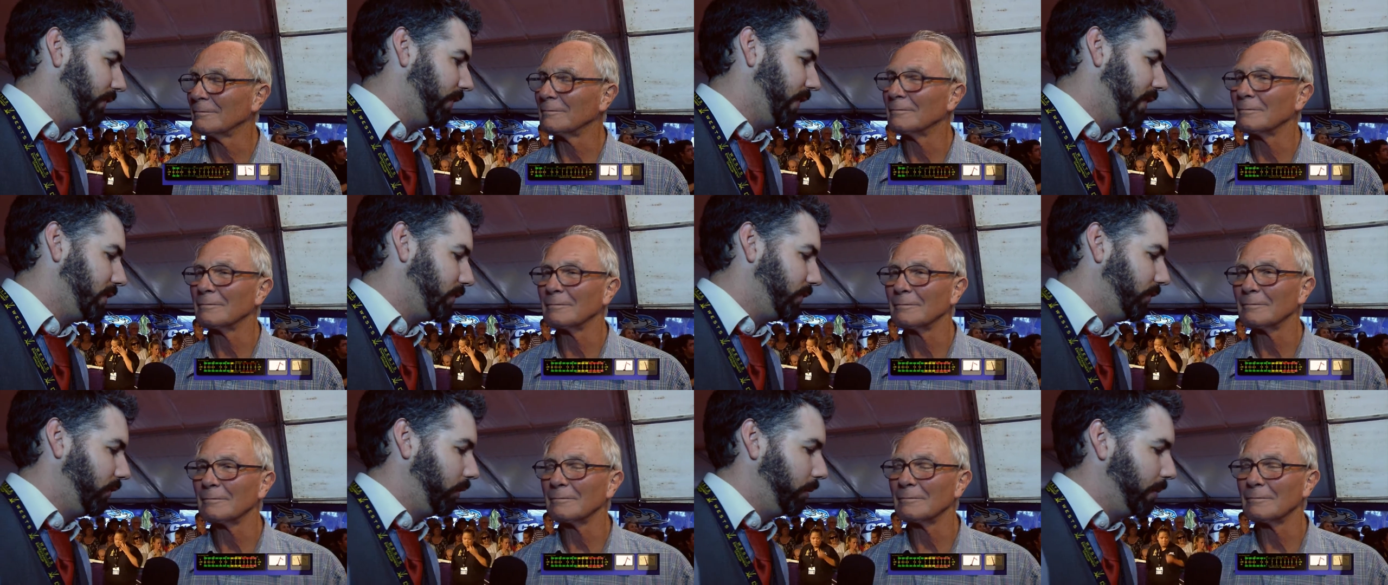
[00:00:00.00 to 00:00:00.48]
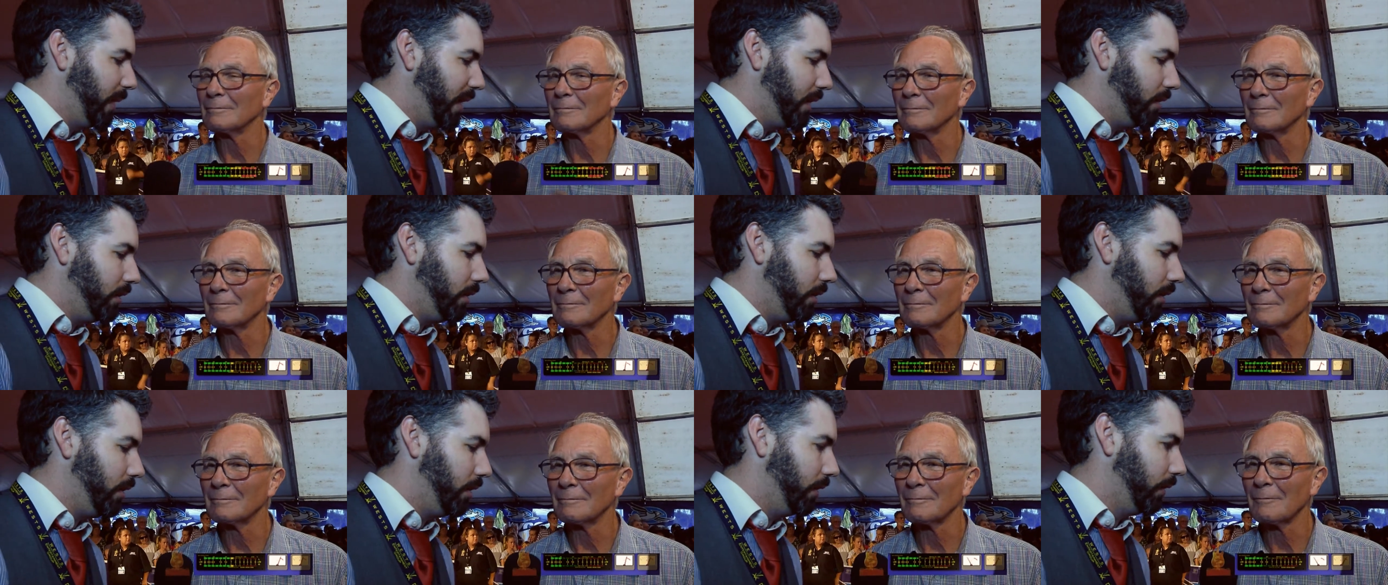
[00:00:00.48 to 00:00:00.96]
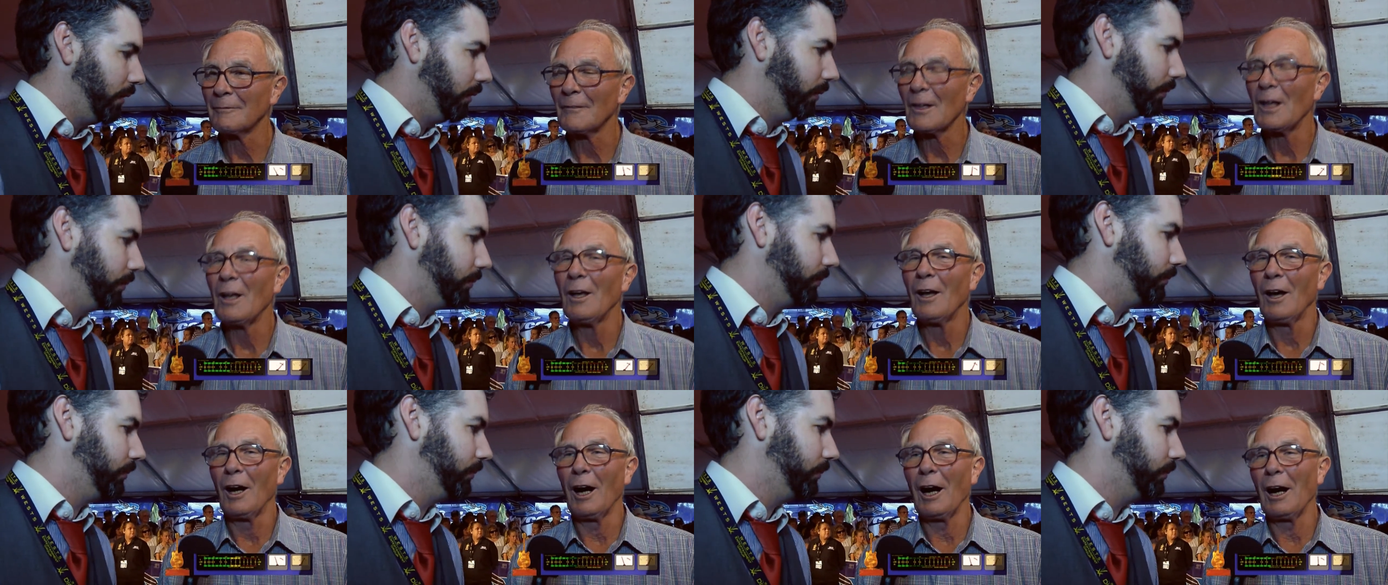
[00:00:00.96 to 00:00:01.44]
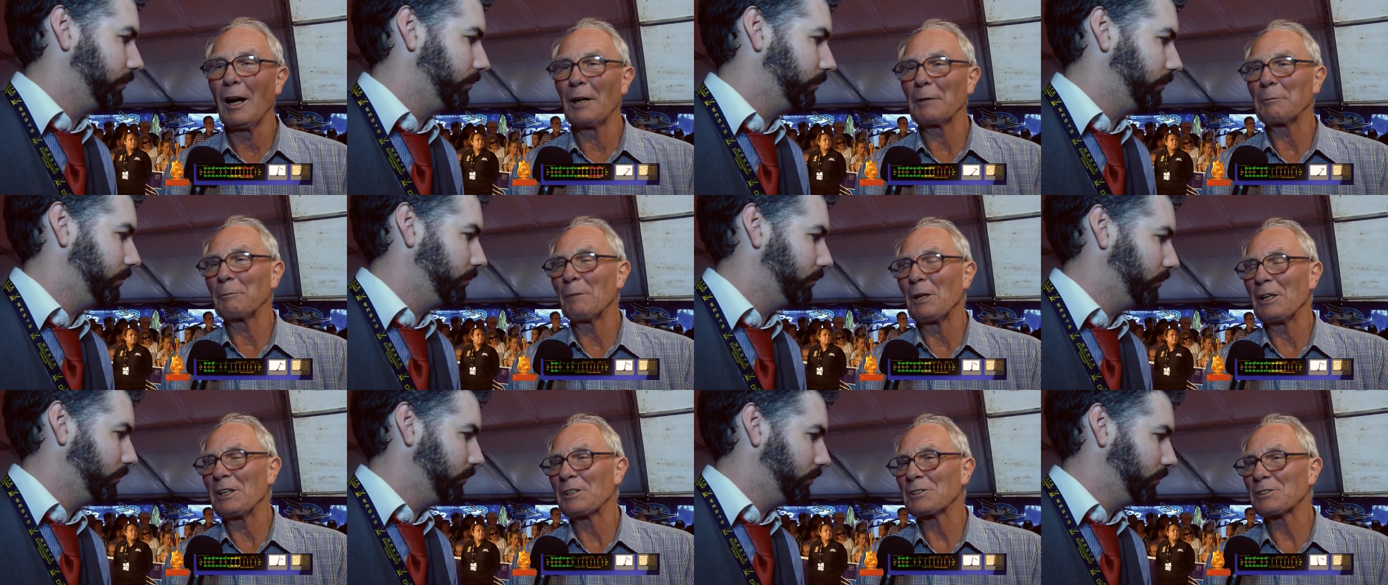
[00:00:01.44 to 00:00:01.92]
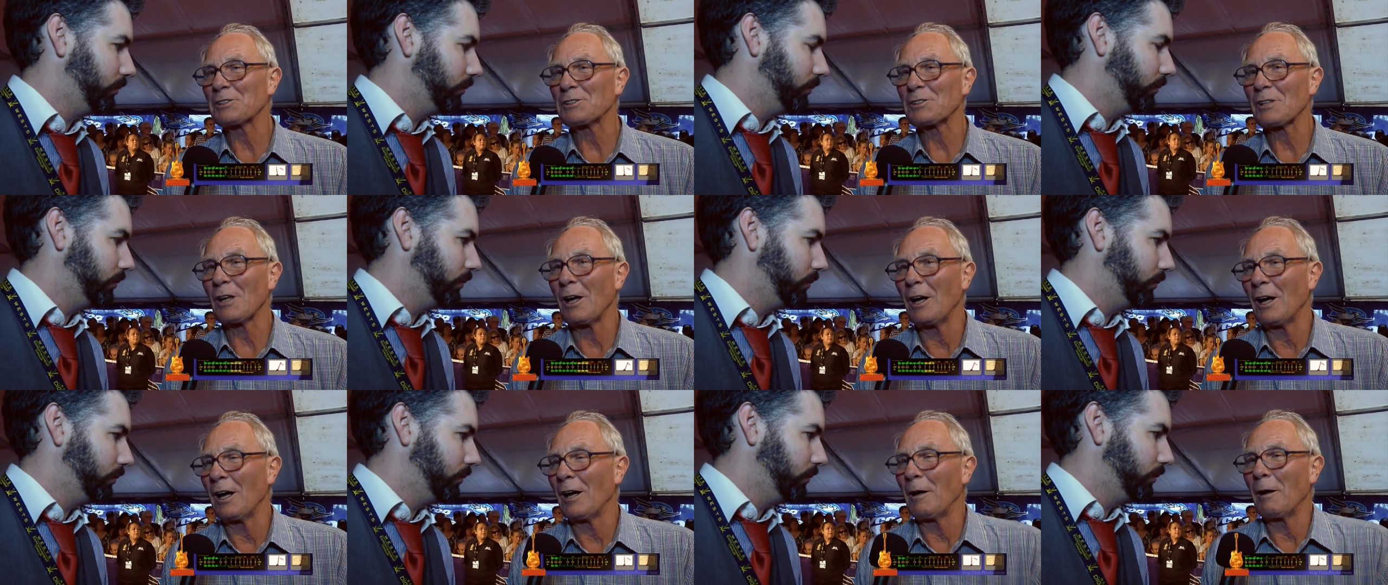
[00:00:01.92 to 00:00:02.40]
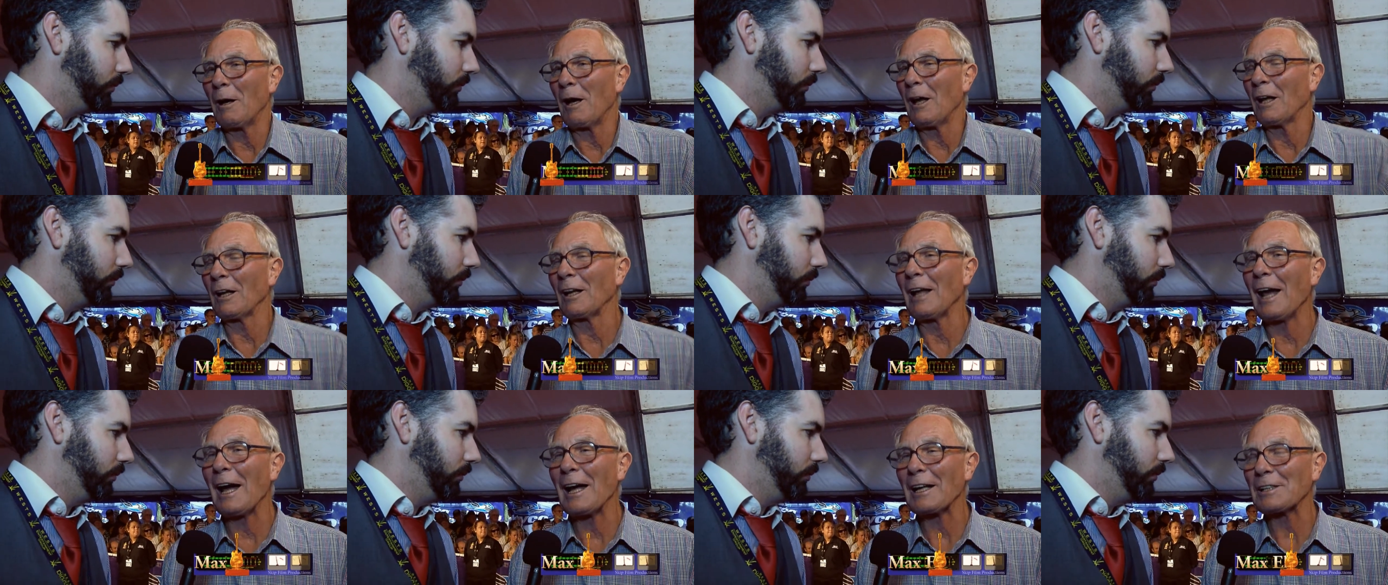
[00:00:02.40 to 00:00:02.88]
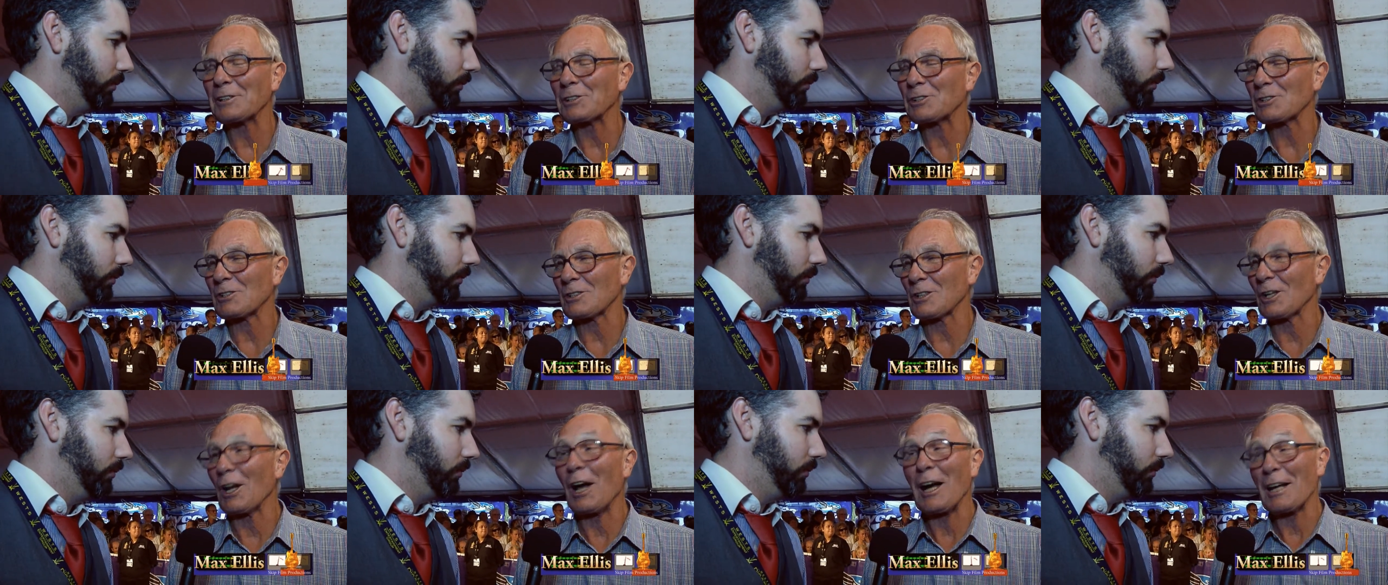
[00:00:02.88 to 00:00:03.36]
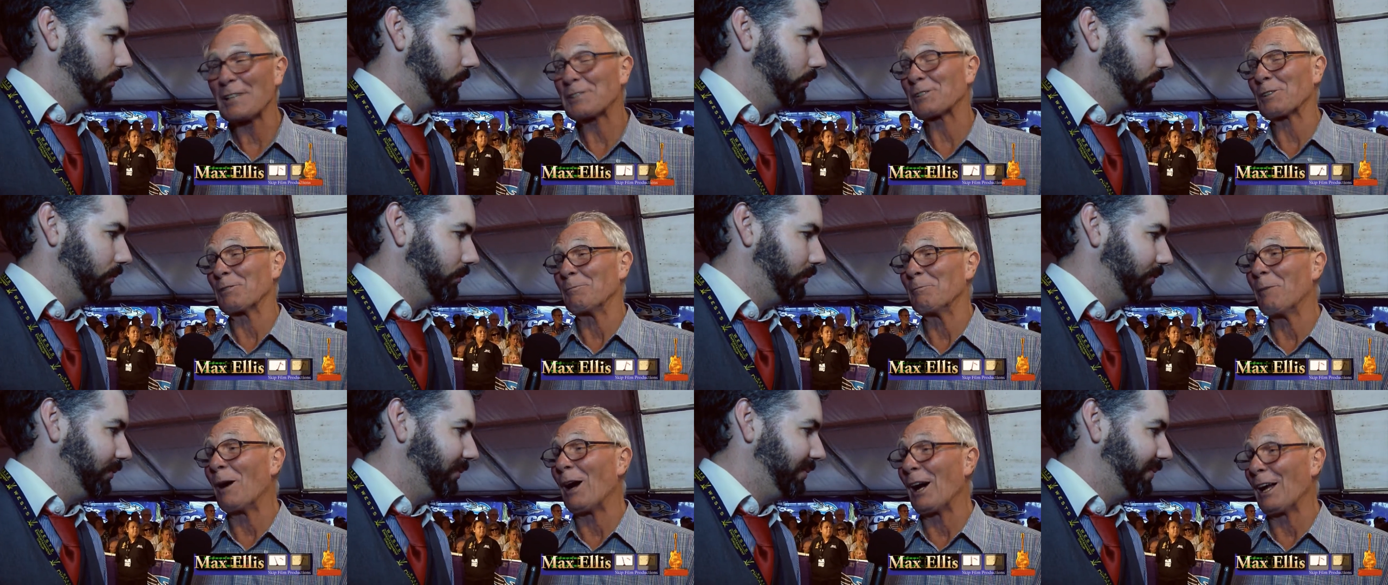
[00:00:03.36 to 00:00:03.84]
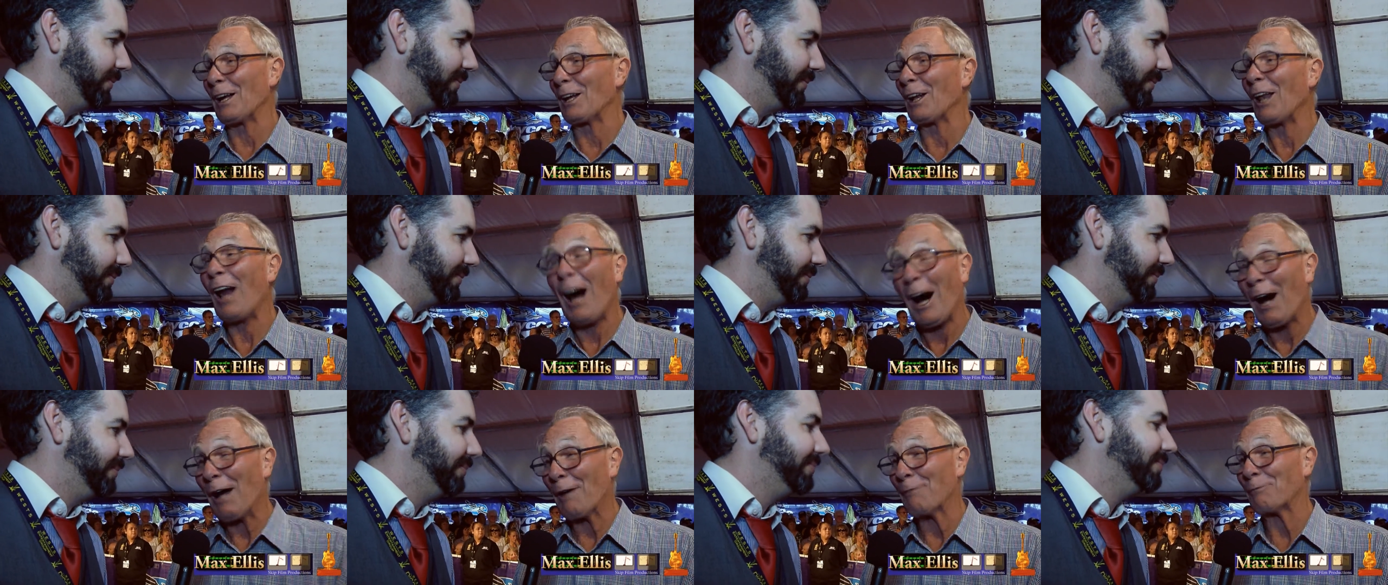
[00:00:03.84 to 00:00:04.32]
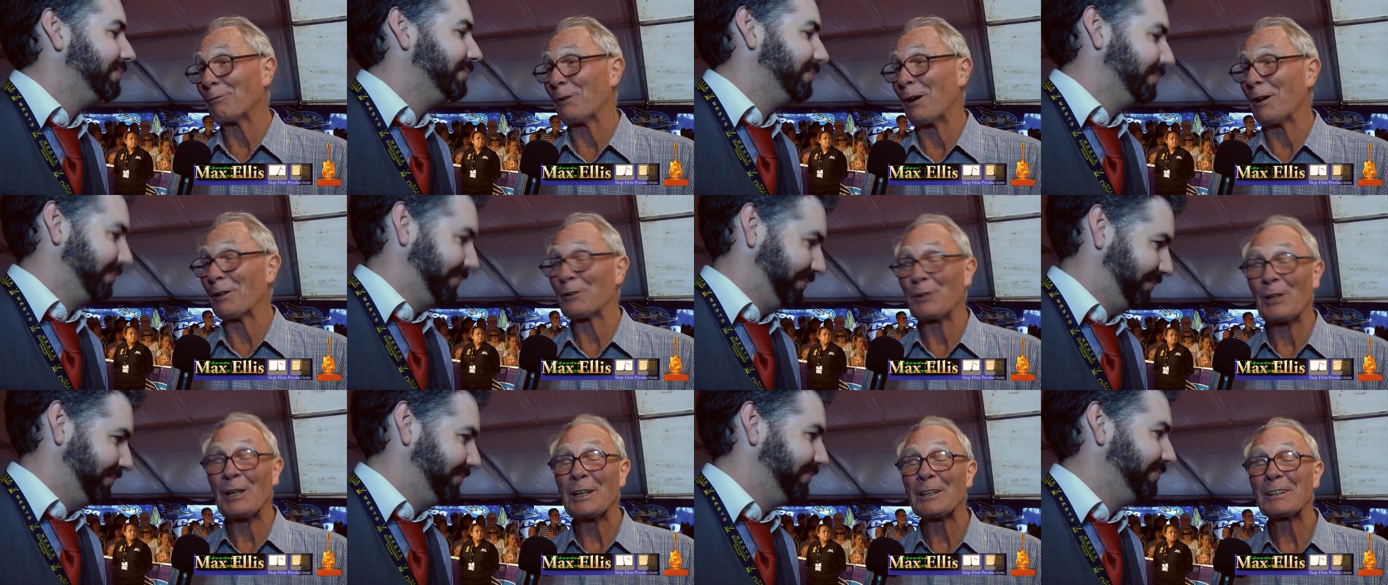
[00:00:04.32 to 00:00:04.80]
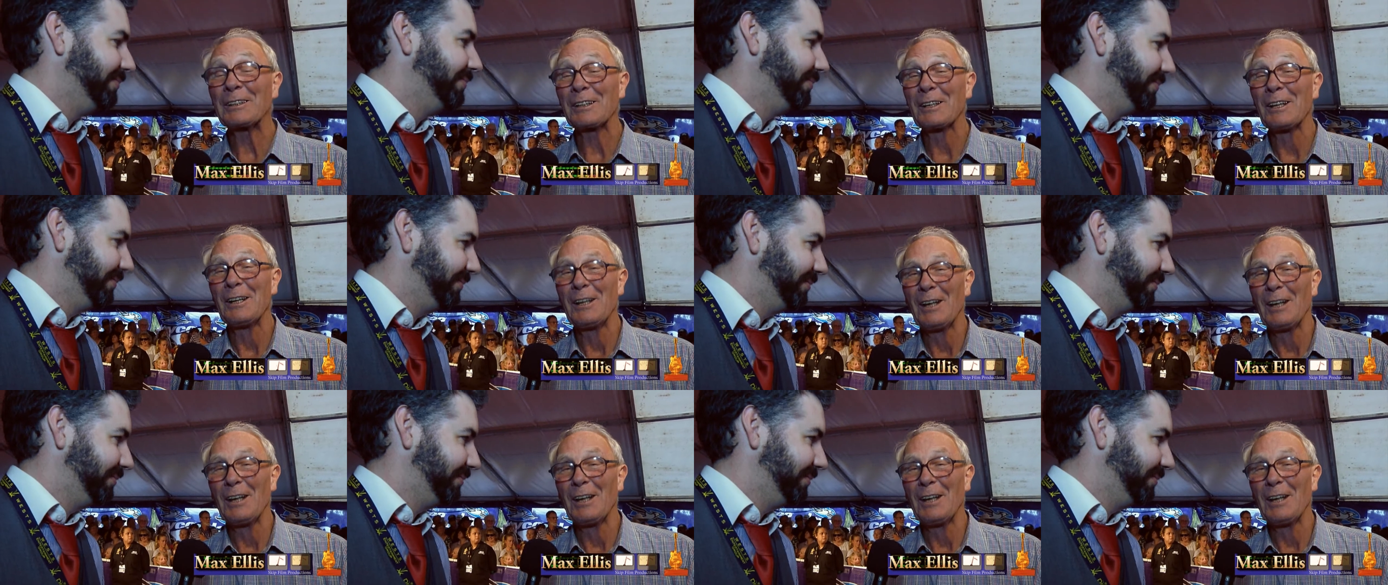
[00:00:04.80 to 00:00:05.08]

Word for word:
Speaker 1: Festival mean to you? Uh, it means uh, a large slice of my life, I think.